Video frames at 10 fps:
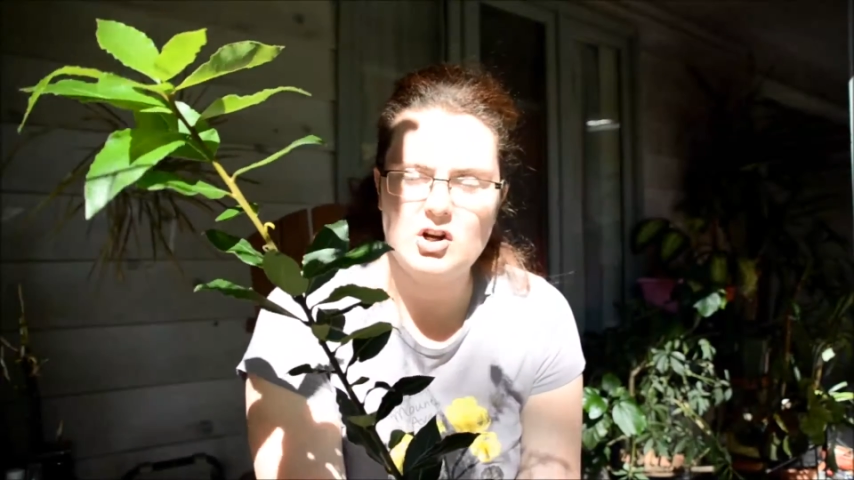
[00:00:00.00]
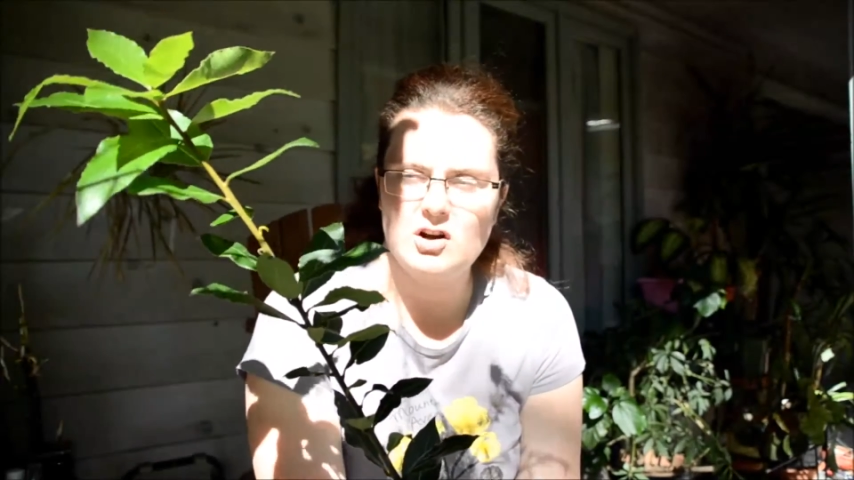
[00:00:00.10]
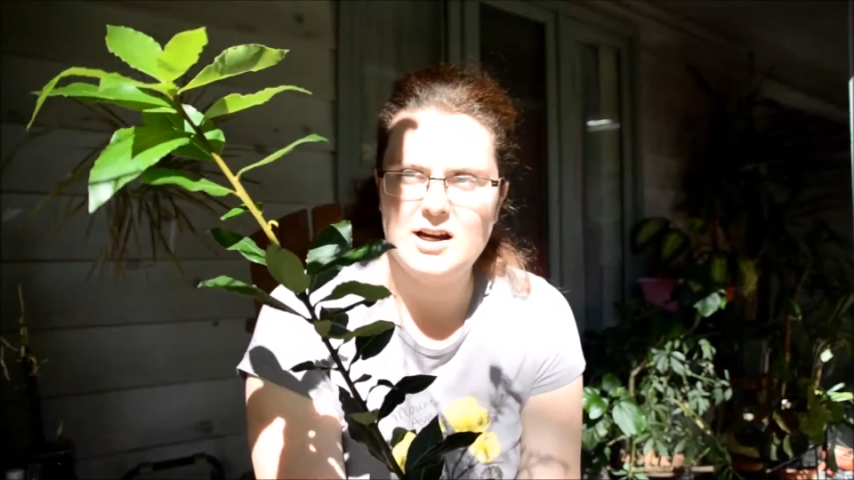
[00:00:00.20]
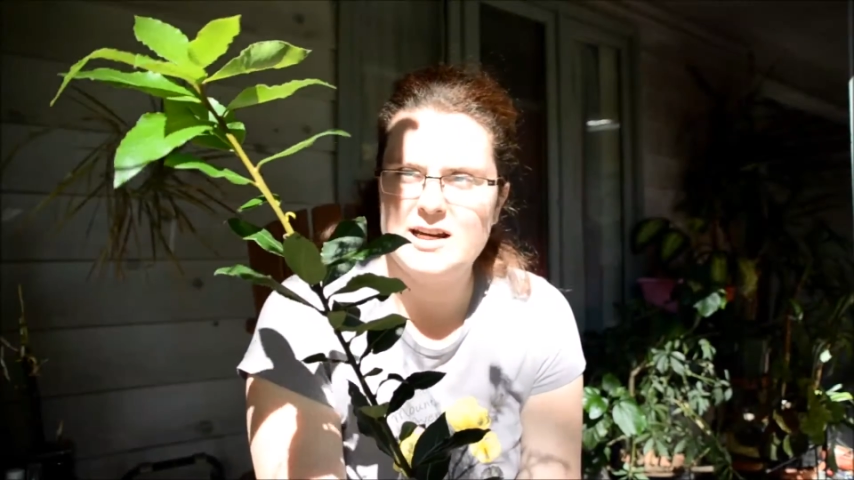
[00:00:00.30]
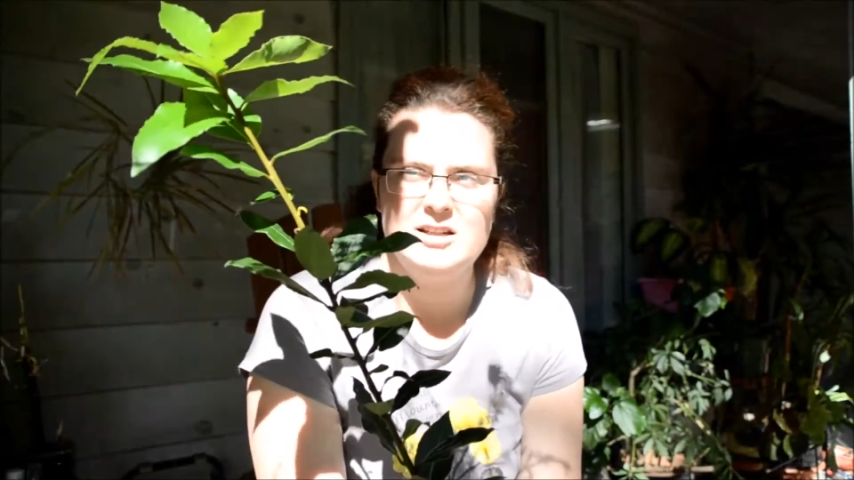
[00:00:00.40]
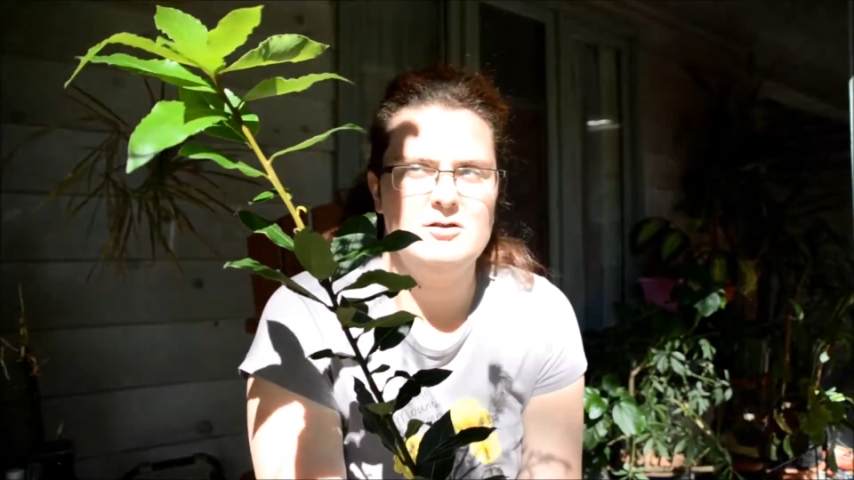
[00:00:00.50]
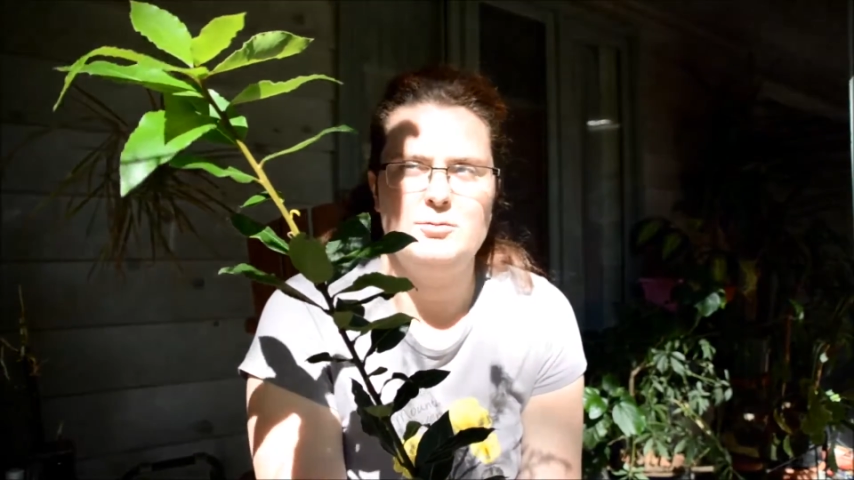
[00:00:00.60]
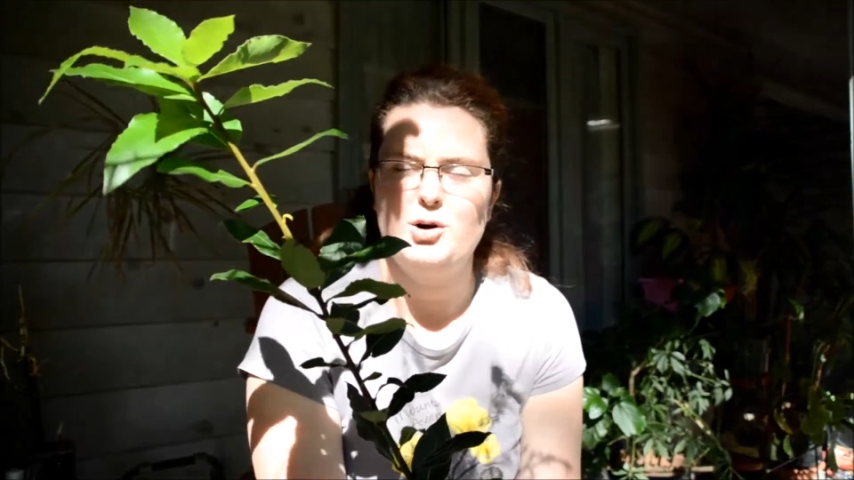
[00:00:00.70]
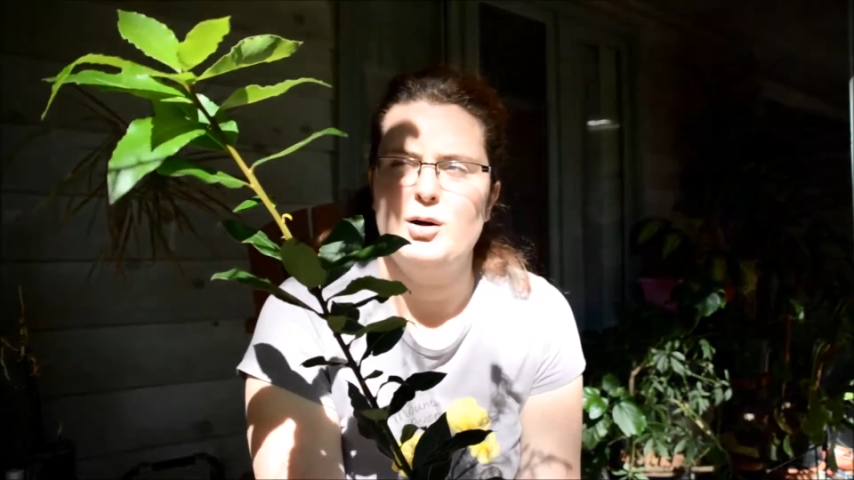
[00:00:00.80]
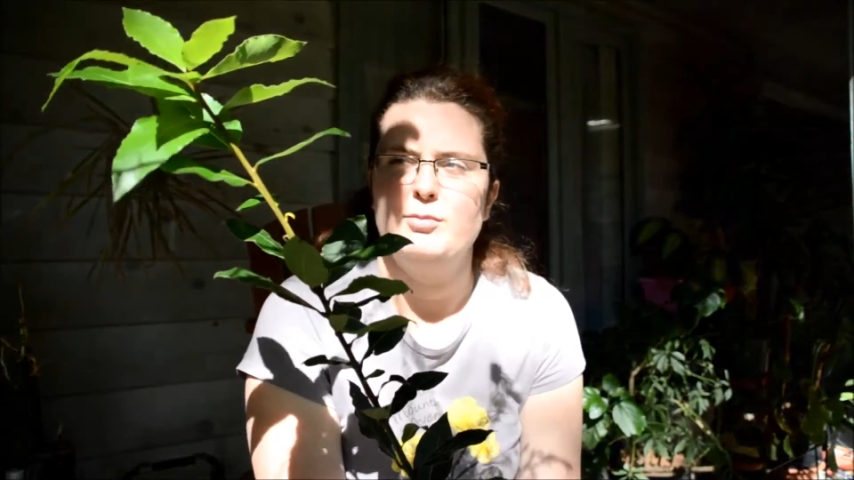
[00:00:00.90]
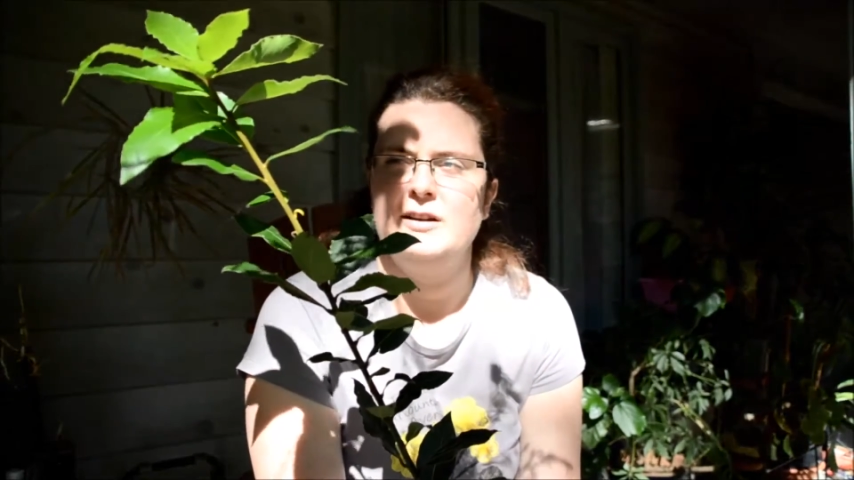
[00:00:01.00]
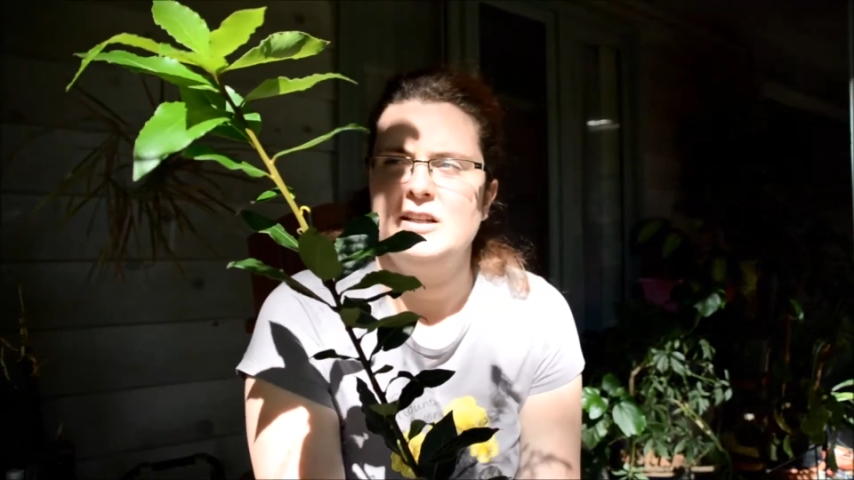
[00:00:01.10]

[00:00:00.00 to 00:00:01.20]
cooking, you've probably